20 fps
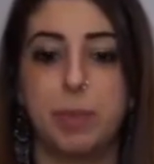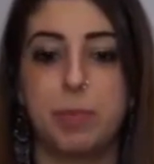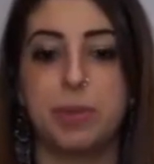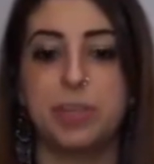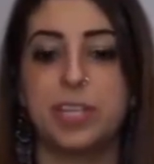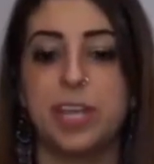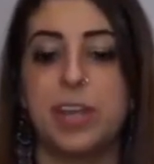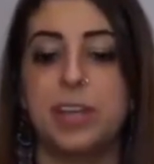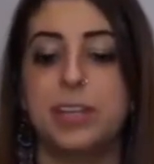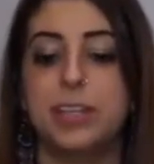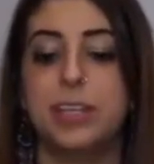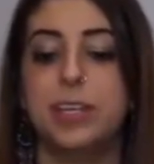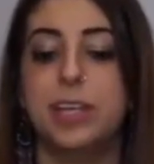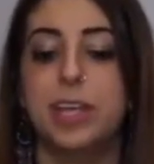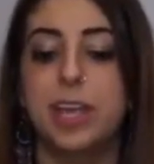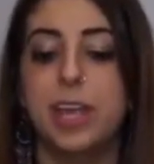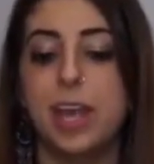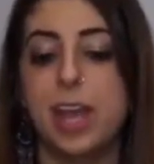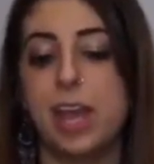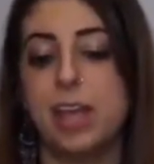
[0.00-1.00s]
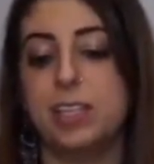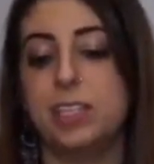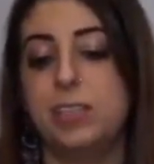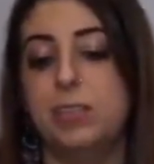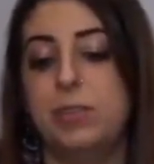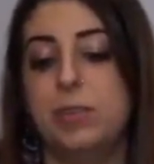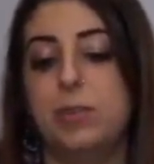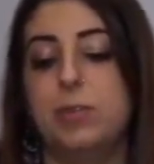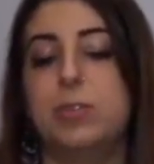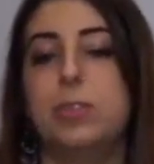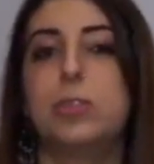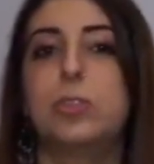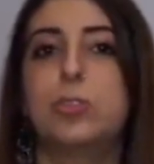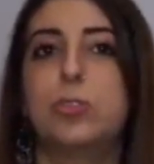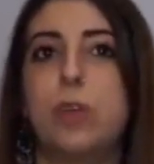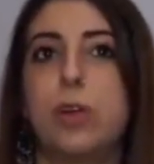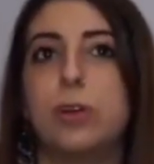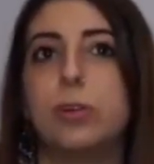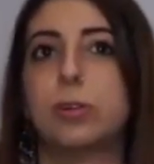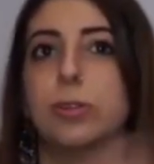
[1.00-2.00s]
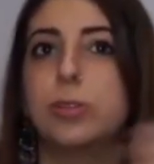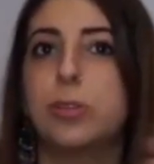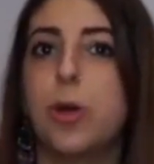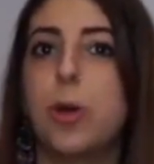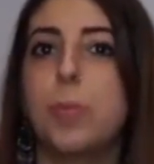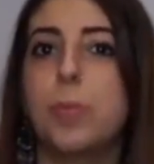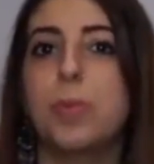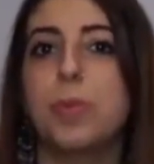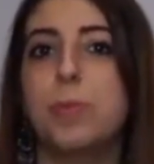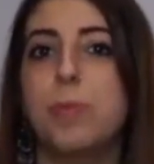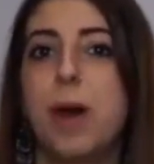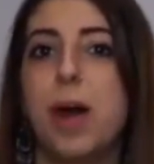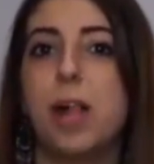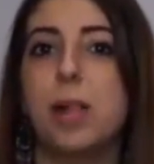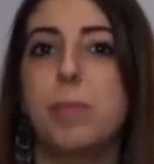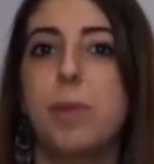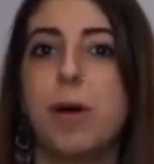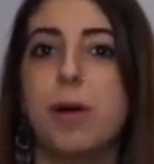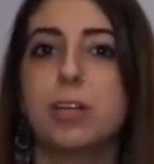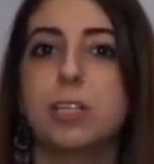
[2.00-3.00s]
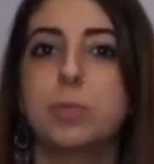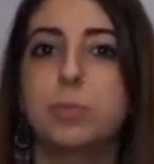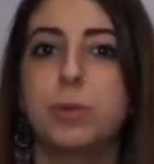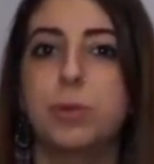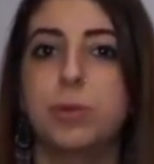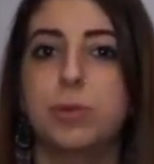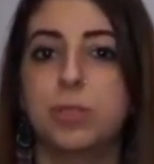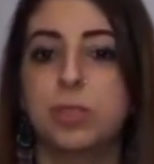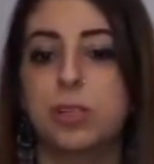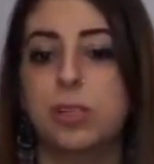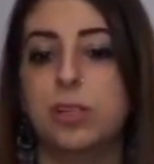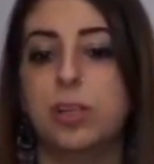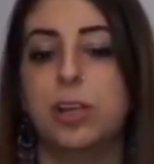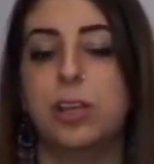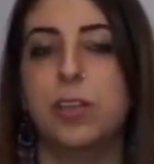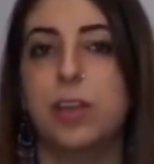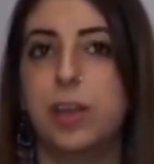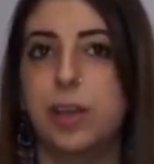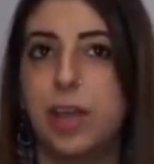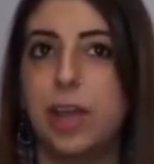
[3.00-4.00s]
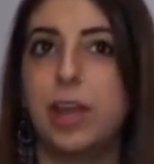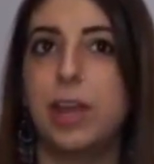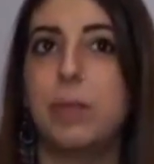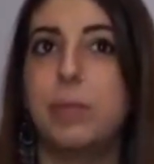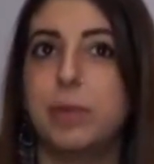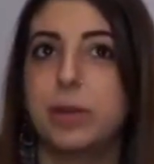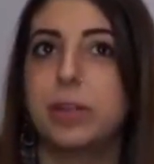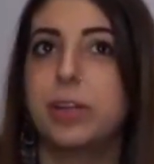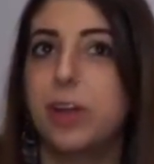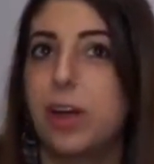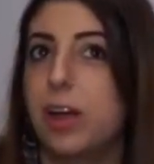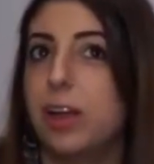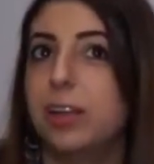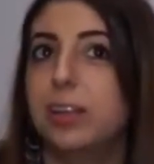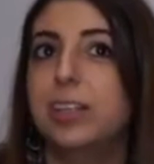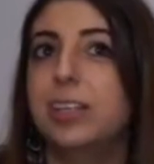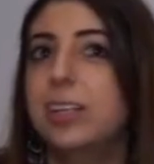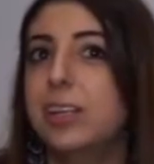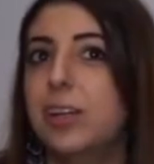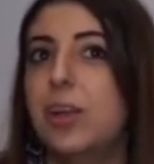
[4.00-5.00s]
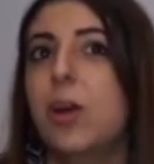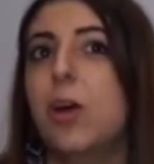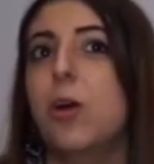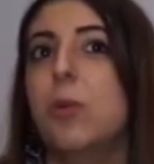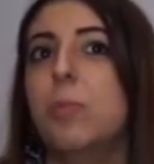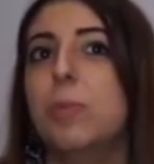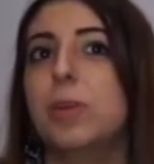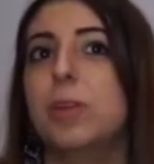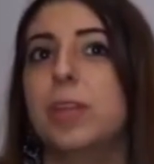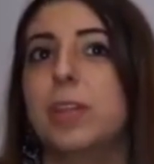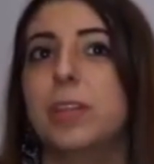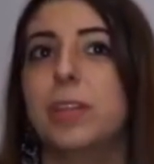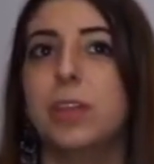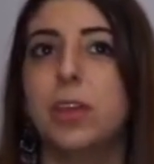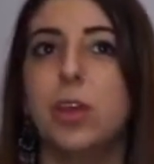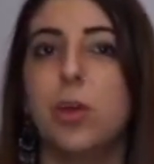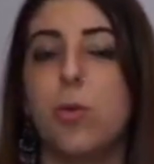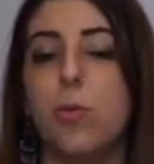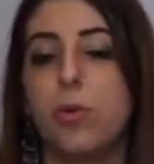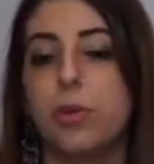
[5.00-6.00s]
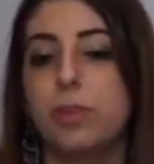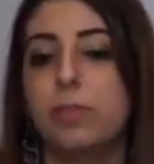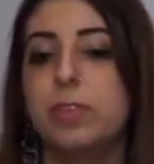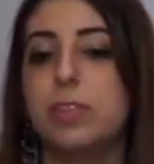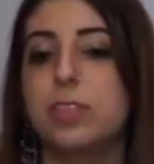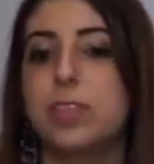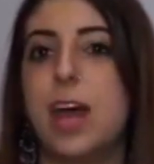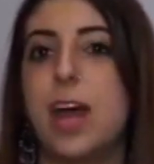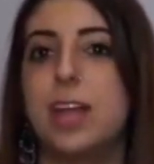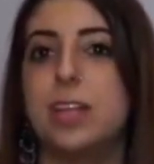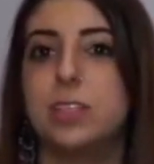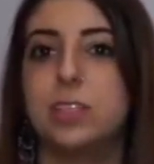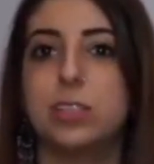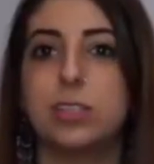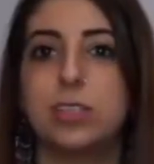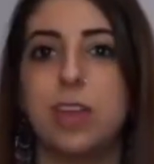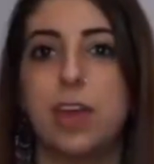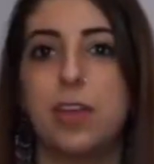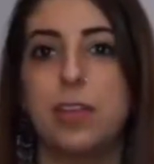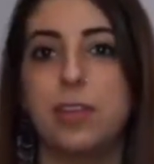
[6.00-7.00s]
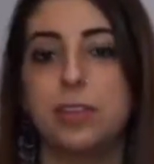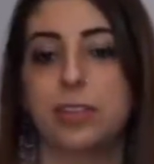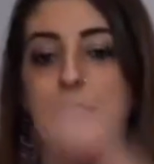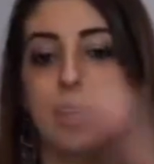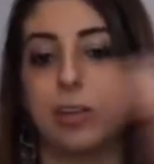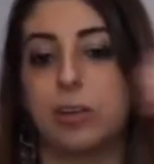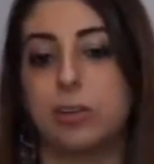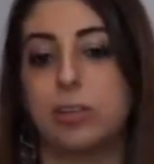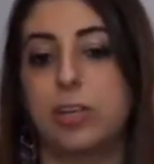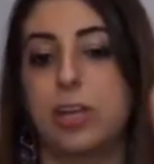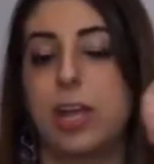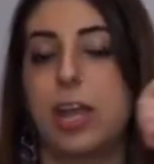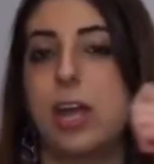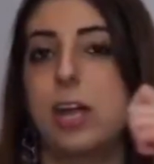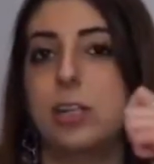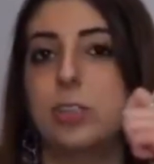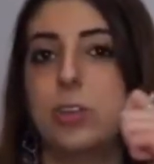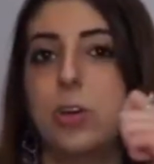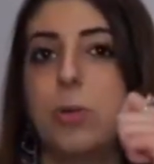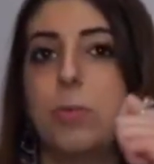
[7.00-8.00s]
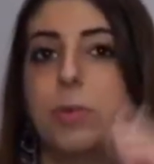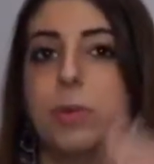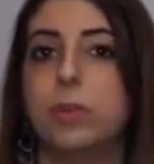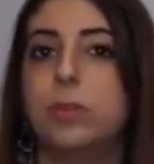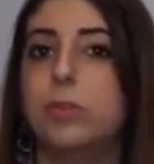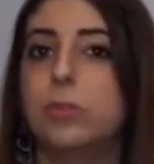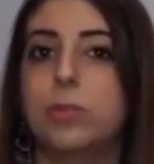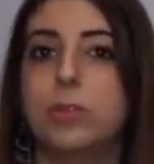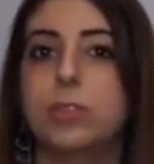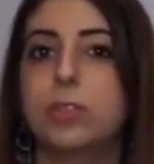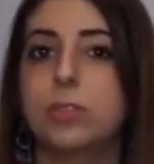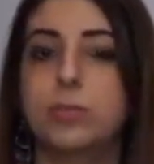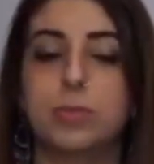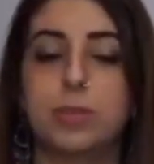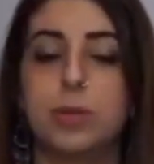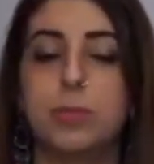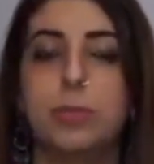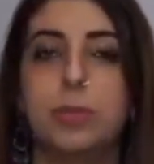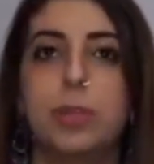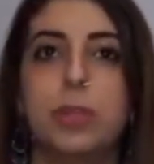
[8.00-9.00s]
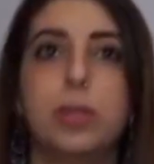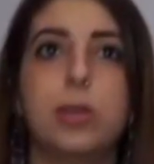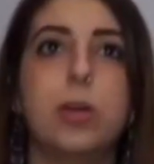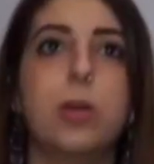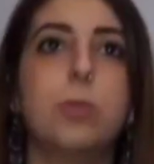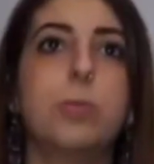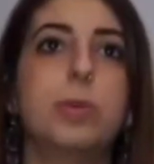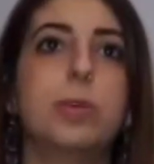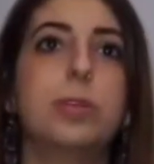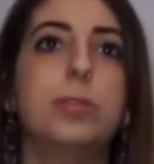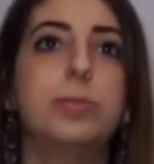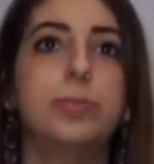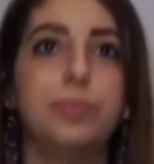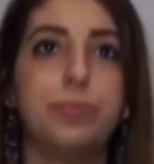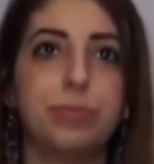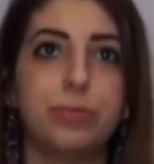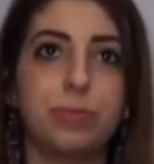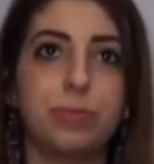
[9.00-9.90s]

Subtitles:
they pretended as if it was a struggle to open the ballot box, but it was clear that it had been cut open, and one of the side that the secretary held open, was completely open.